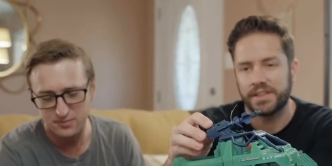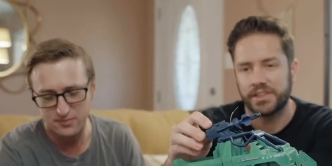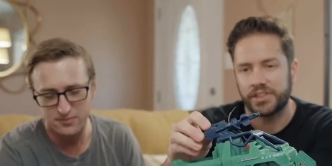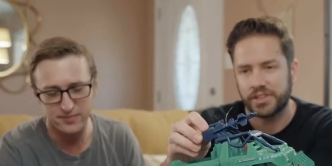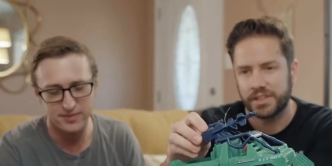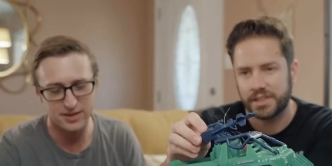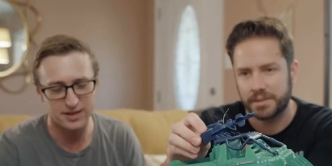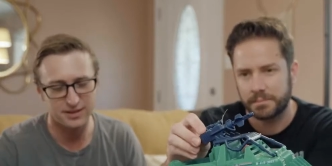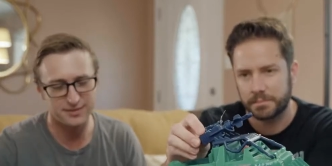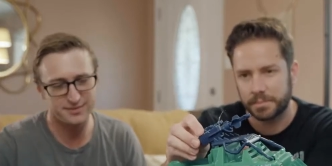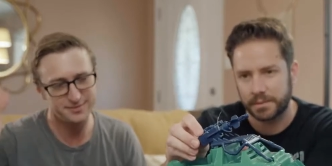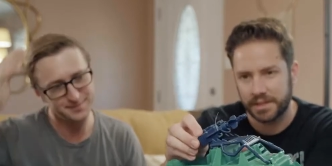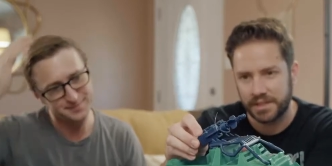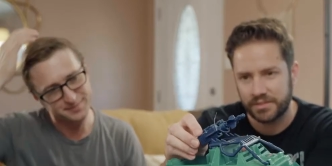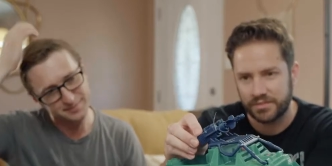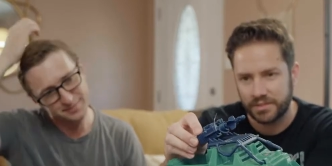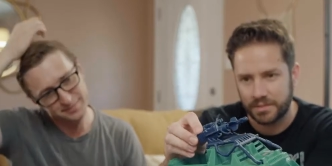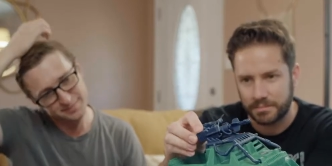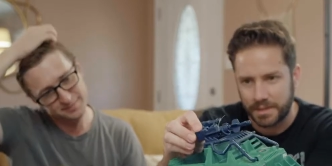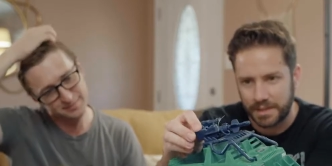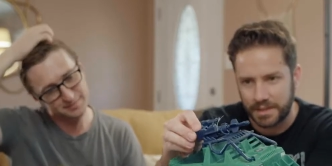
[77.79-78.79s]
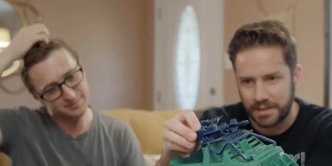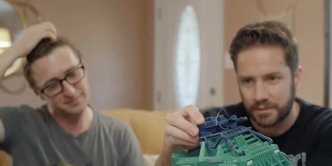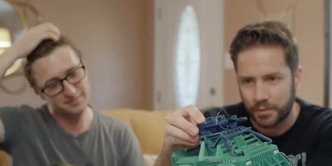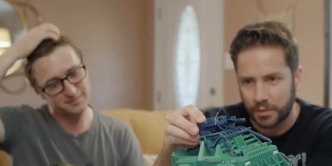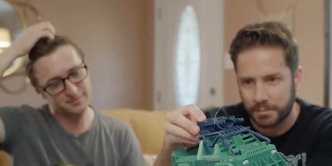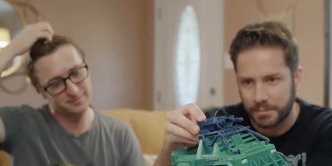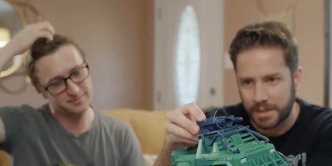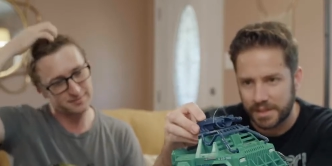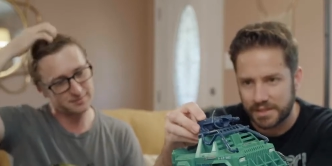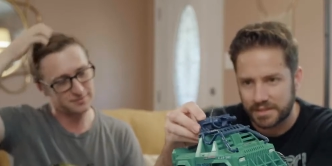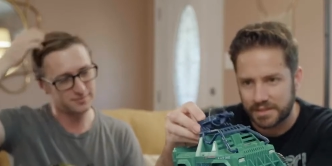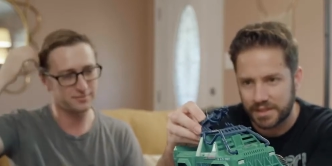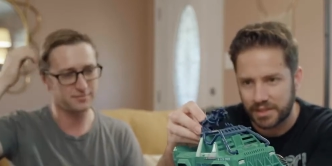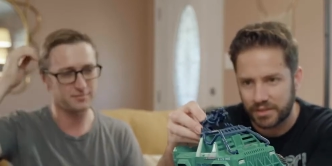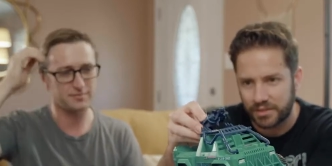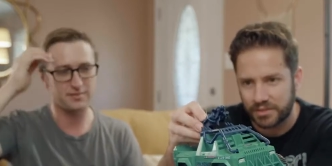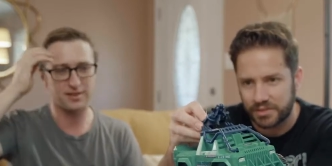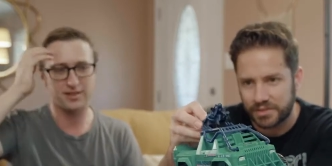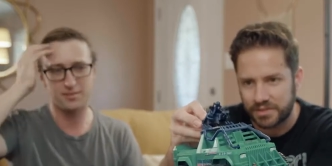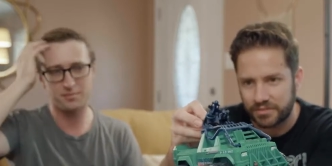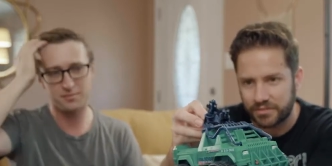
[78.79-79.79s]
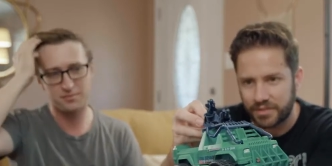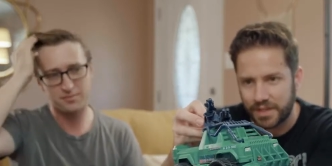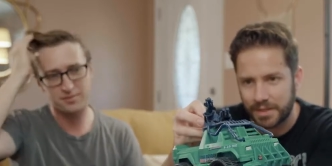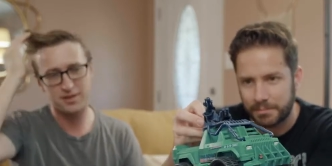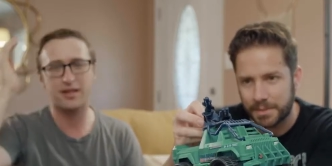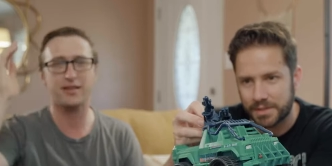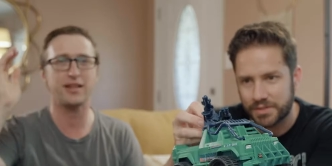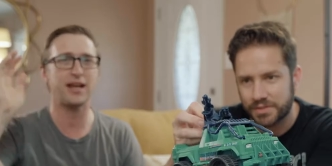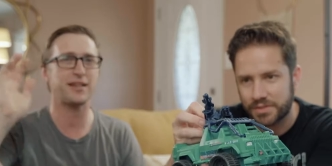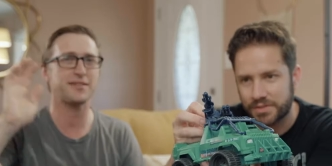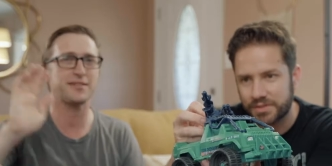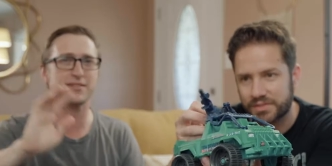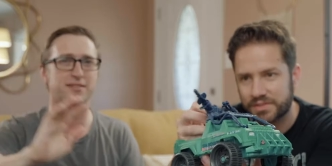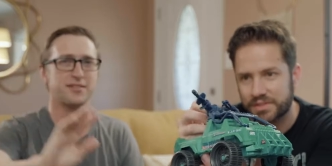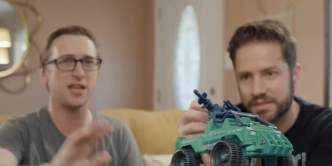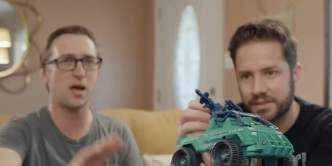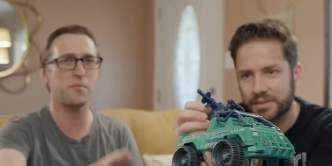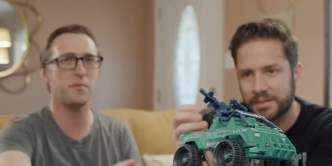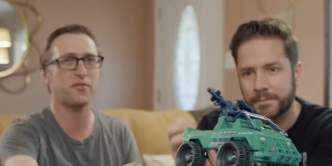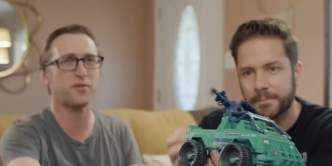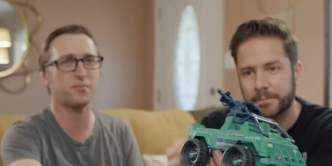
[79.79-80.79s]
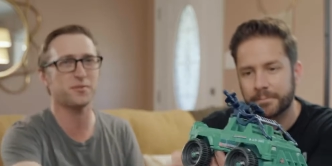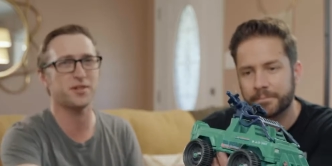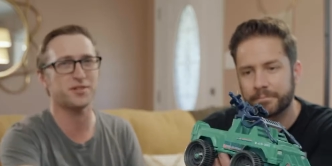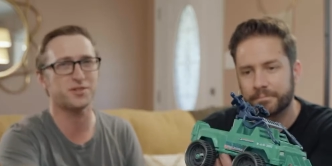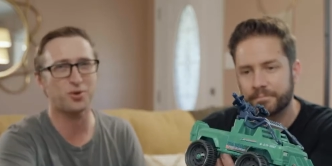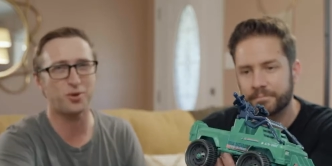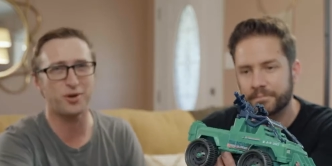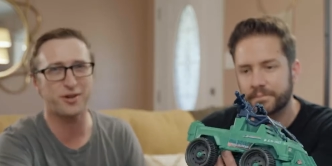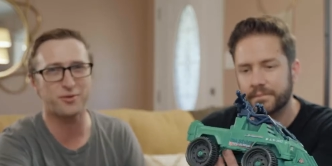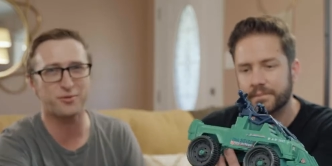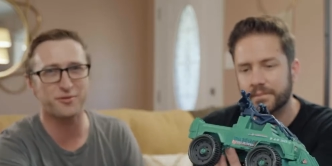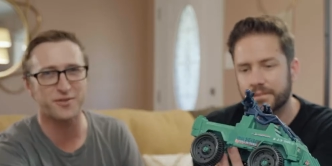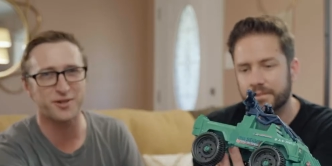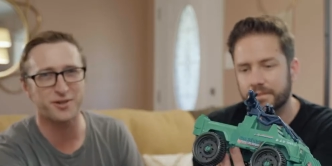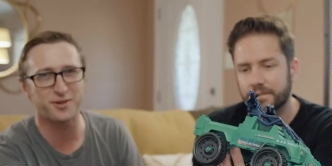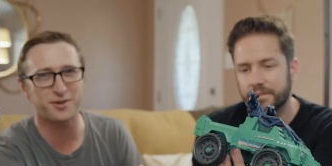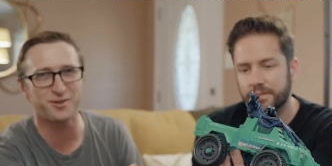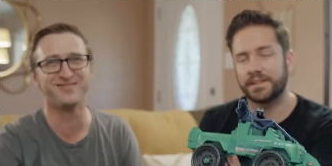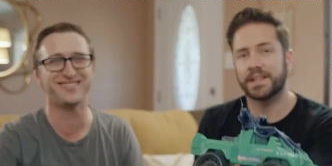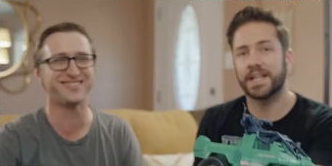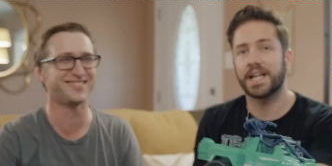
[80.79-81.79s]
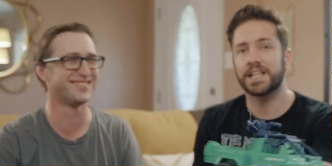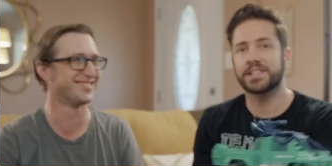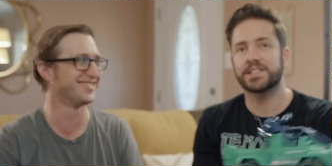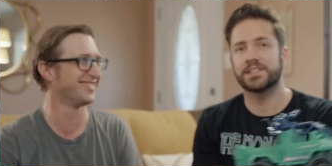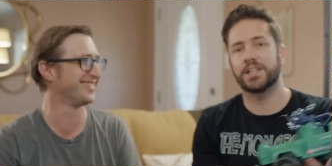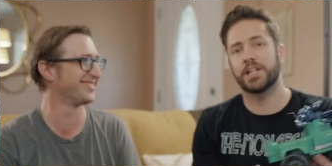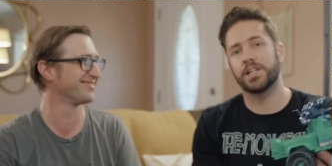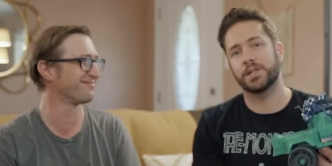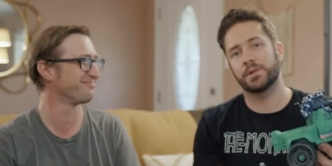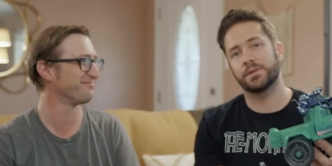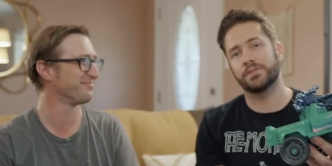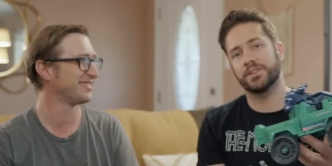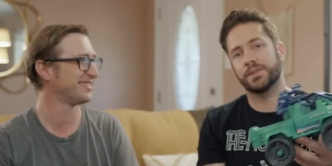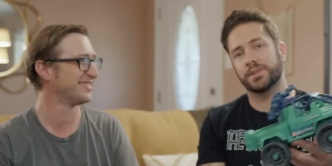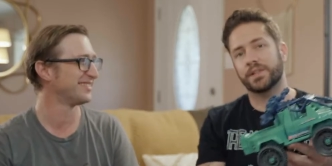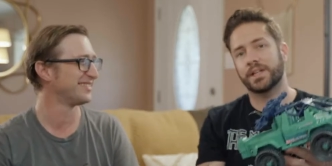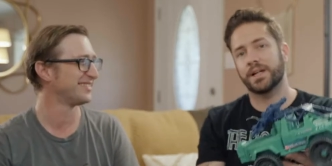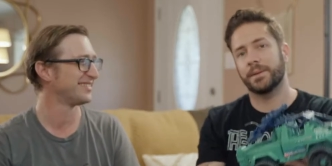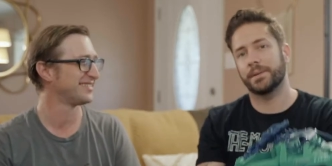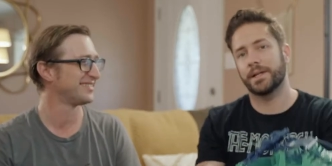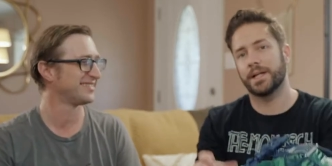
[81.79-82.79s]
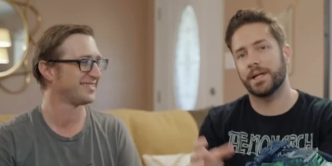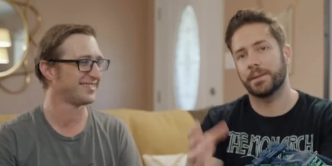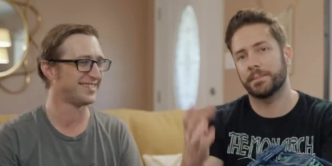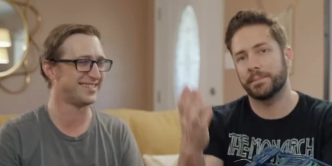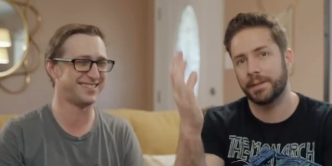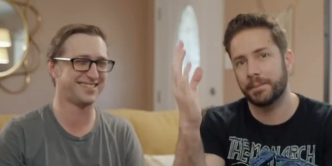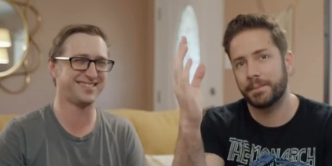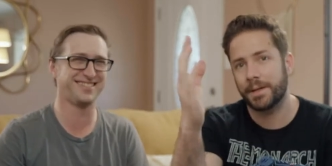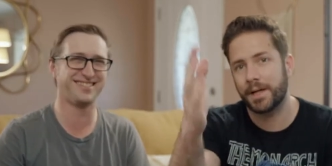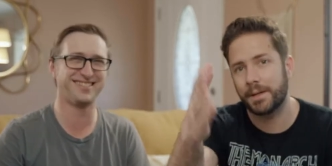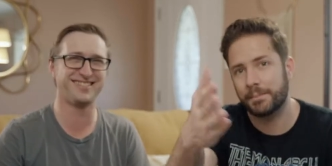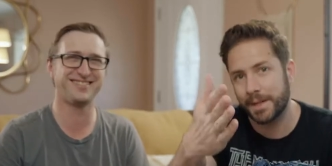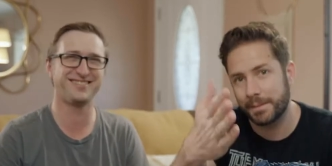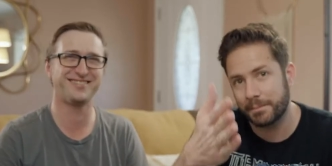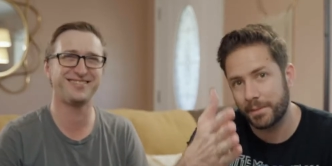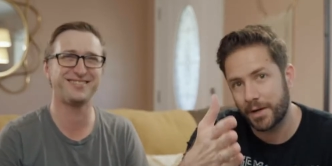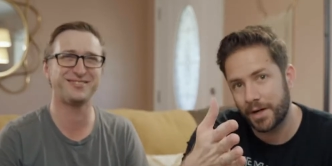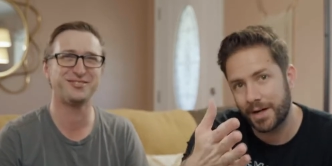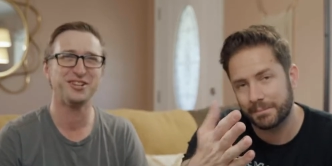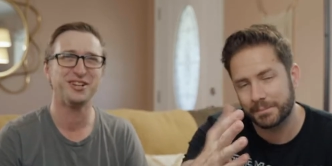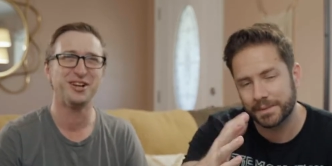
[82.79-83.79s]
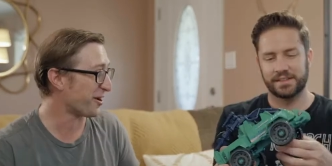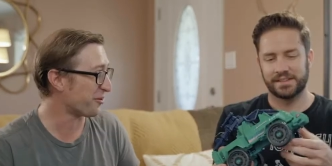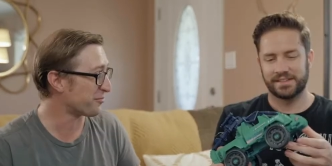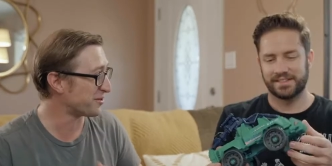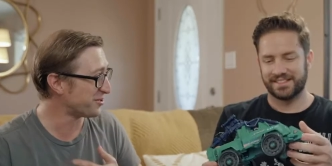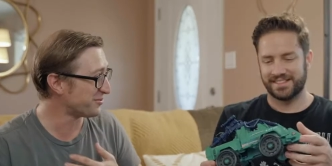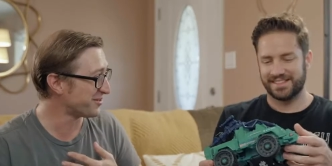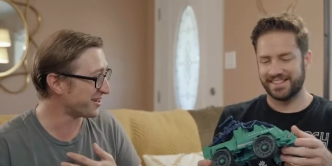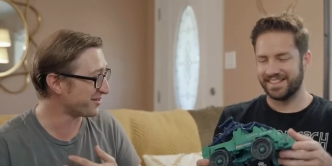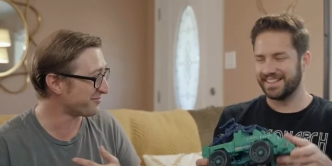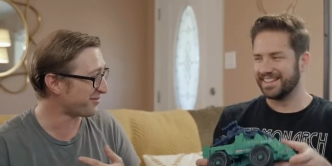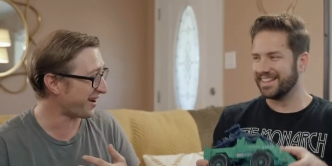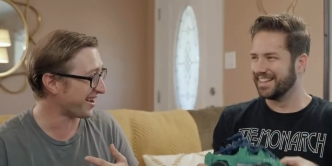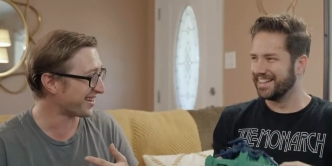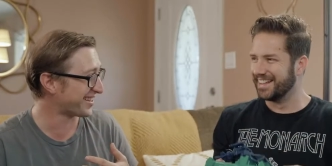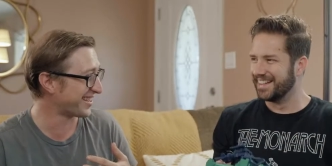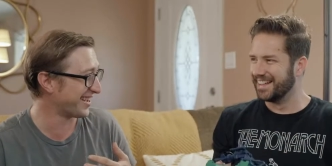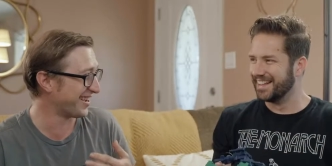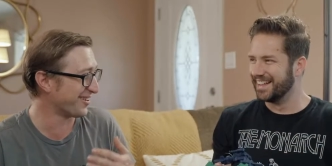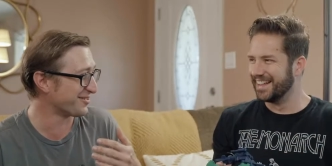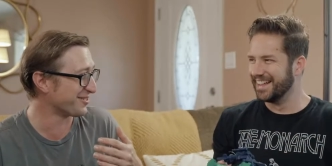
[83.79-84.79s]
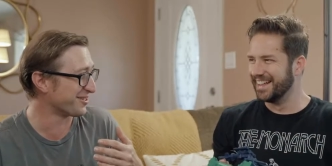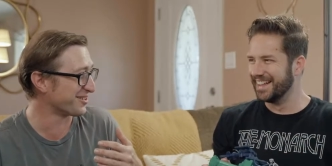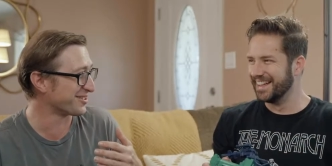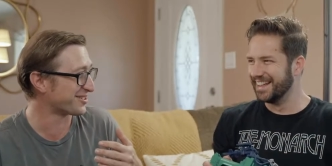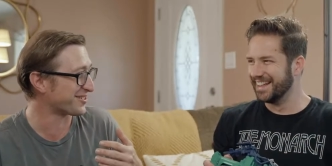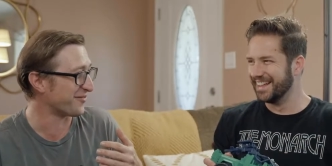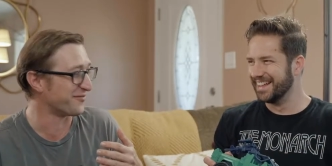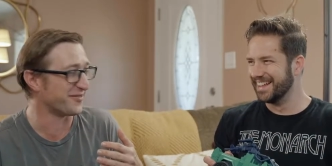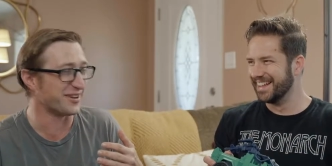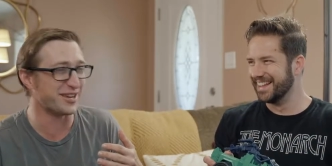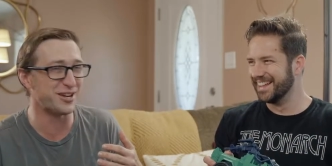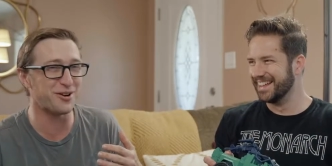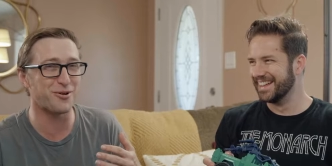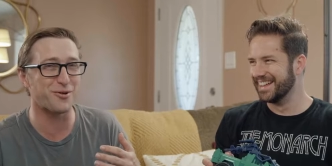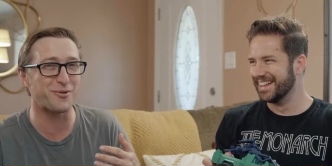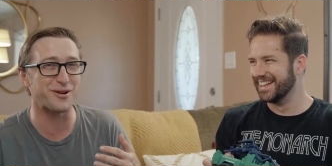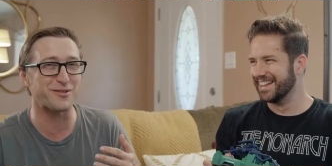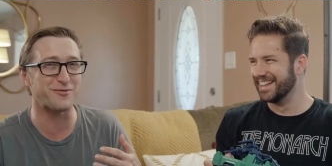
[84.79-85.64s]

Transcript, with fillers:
Speaker 1: she didn't believe in me or my skills to find
Speaker 2: missiles. And that's separate from the toy review.
Speaker 1: That's another review coming up about my mom.
Speaker 2: Are we doing a podcast or a video where we